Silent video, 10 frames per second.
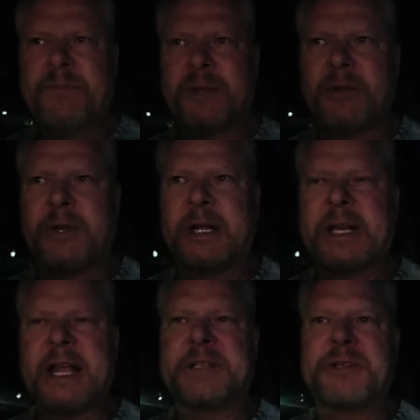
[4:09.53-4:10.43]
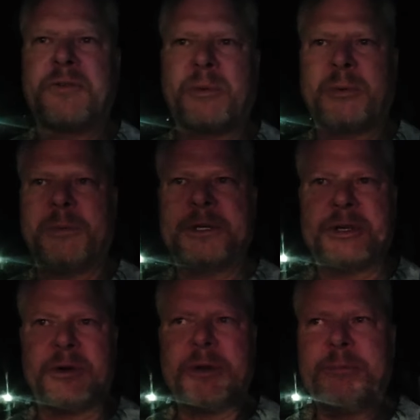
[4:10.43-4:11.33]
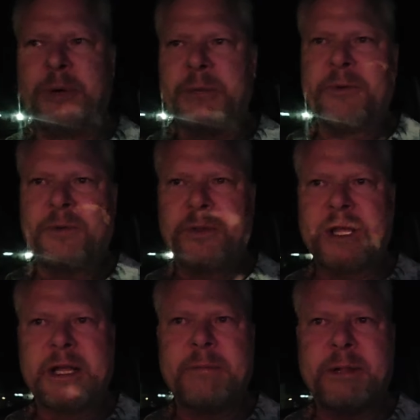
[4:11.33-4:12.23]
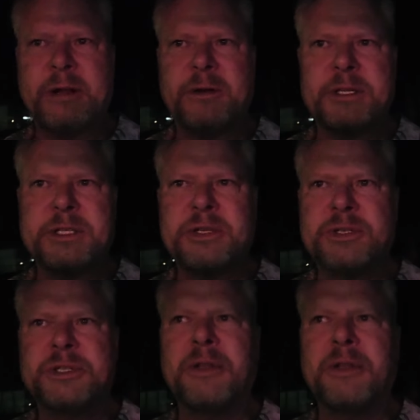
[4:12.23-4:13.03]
You know, they're not going to ask you for permission or input before they come to their decision.